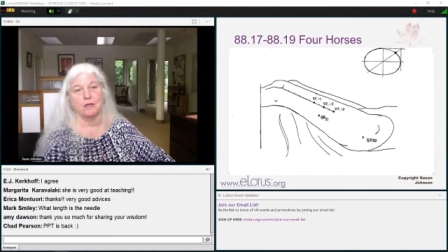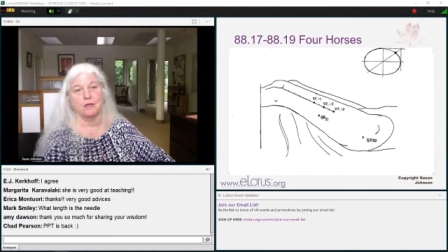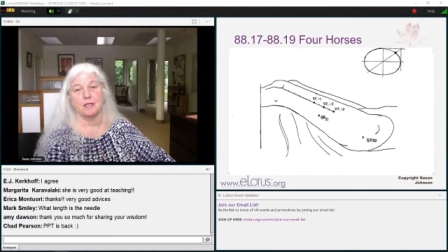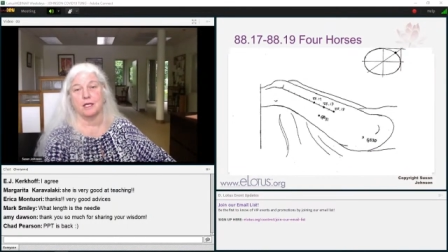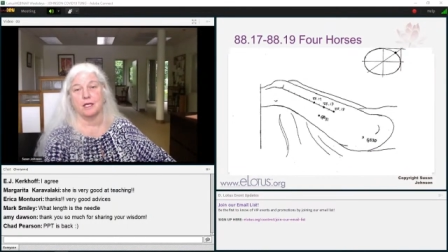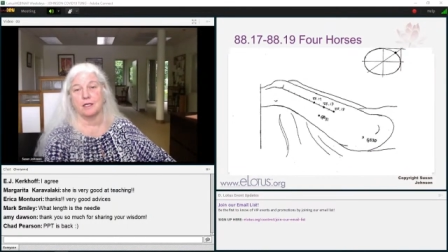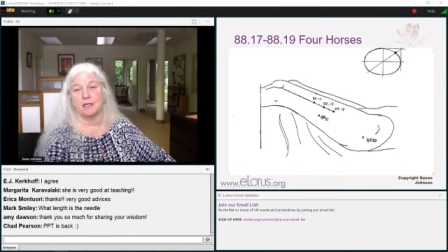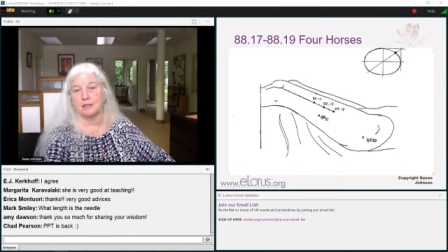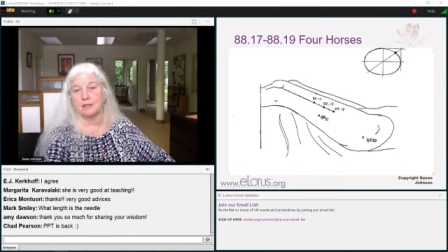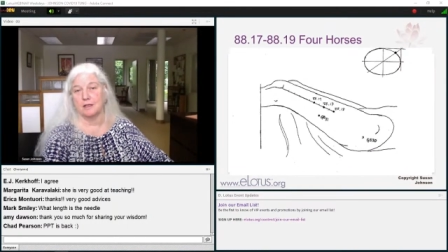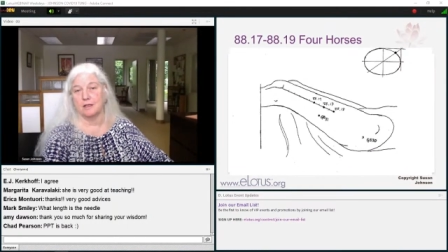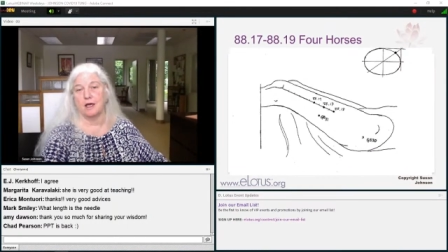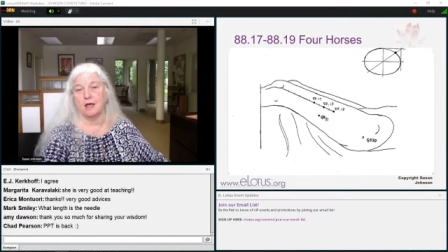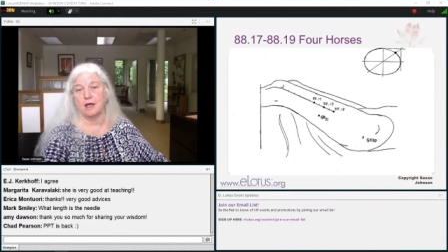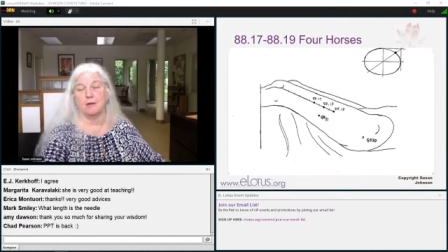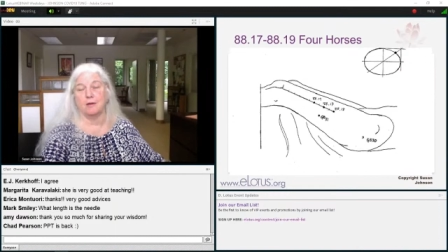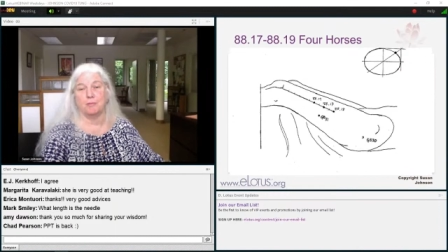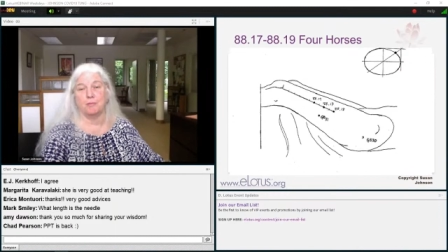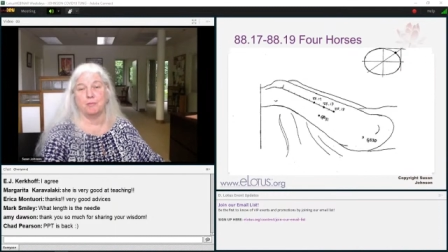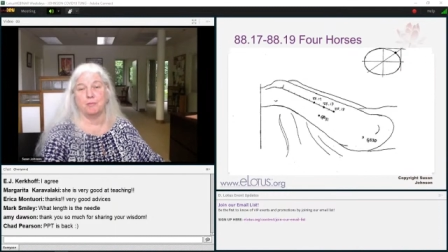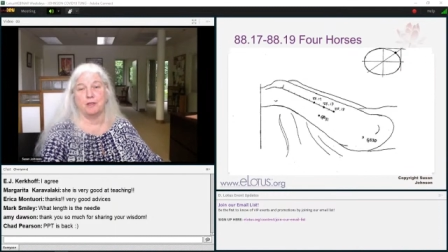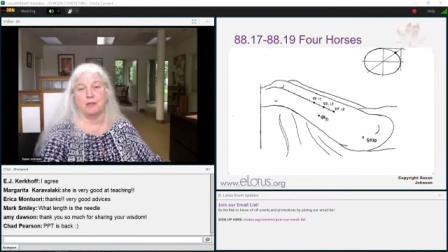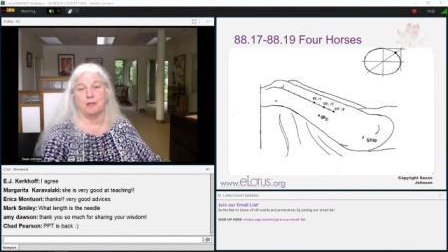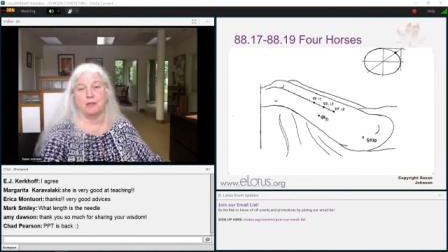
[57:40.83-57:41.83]
and a lot of
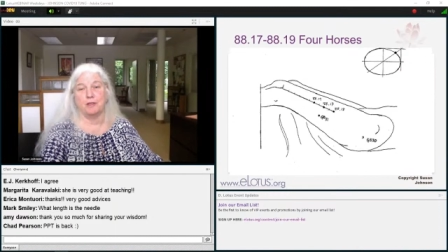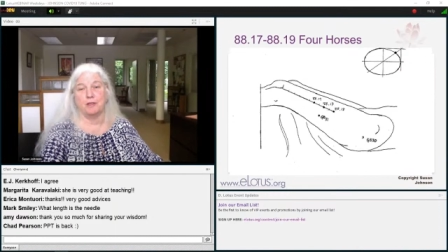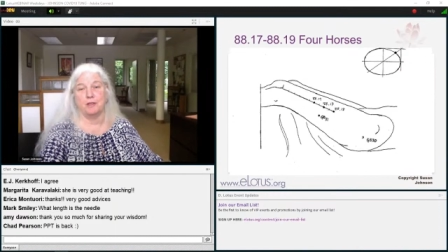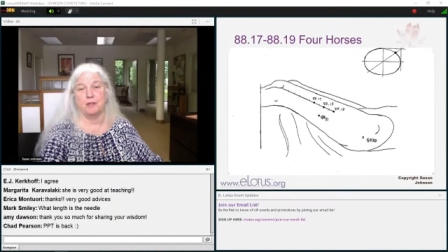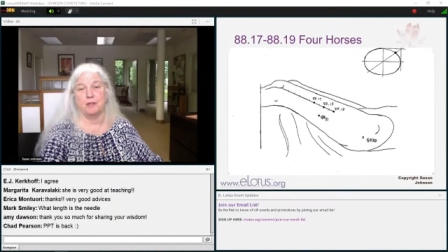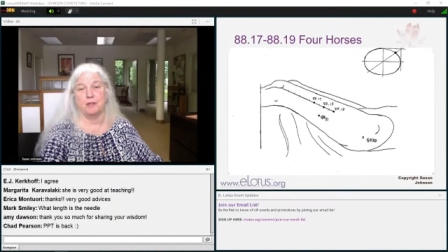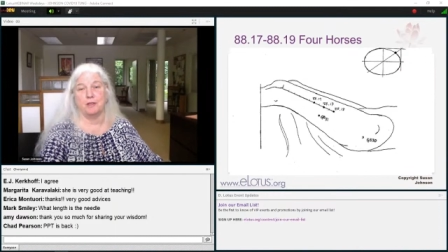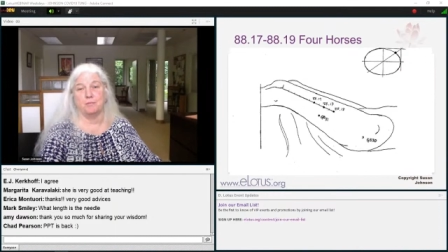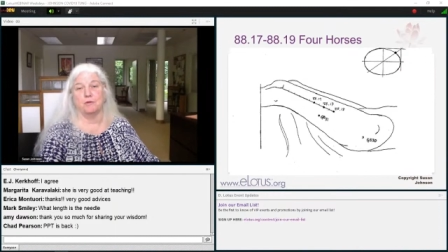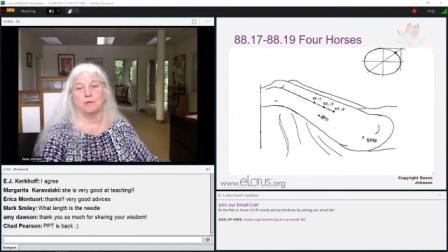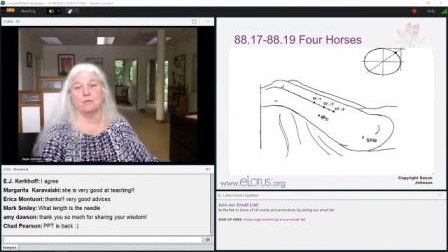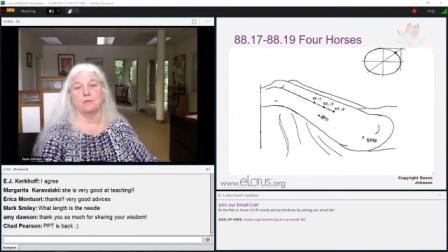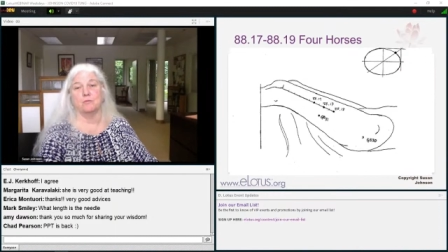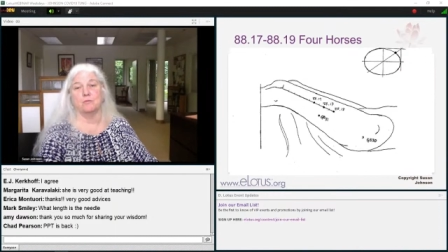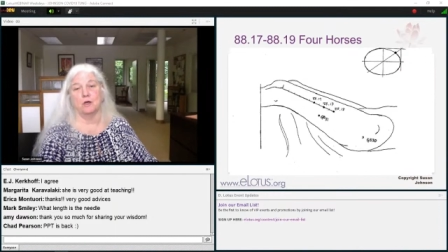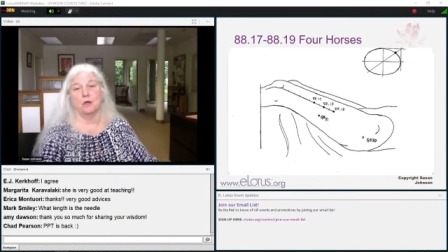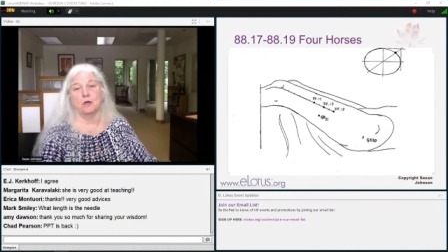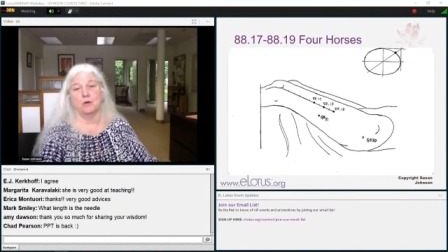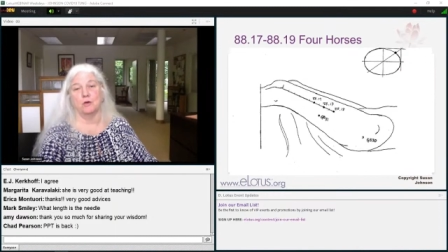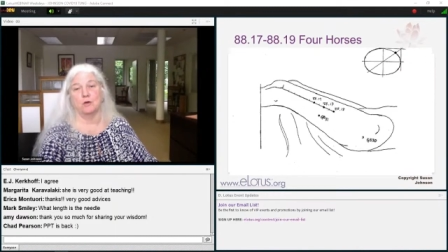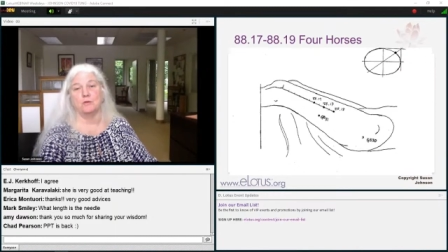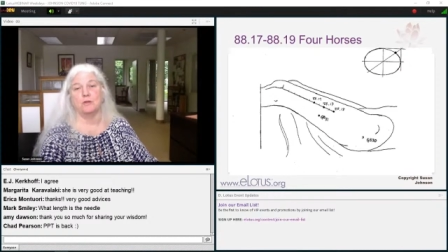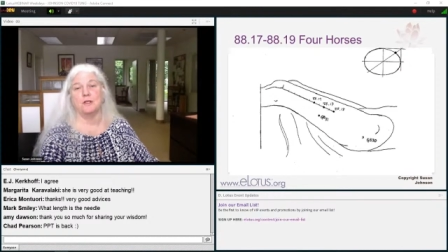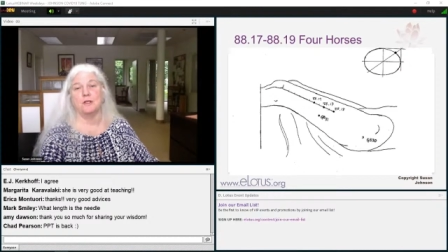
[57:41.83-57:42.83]
people's
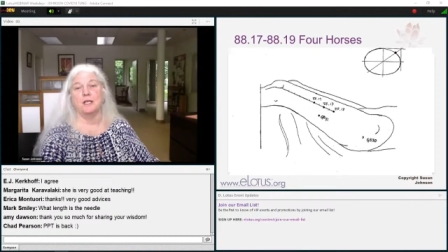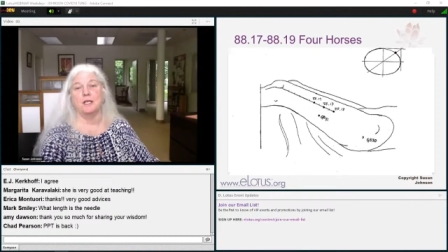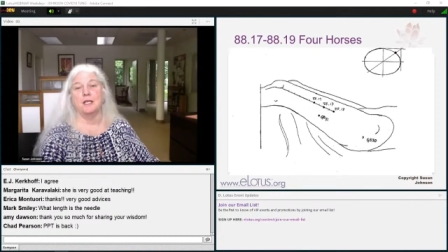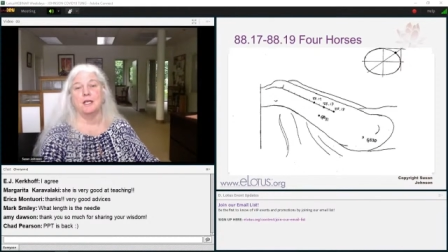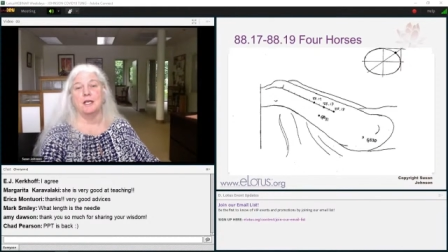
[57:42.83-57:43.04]
won't.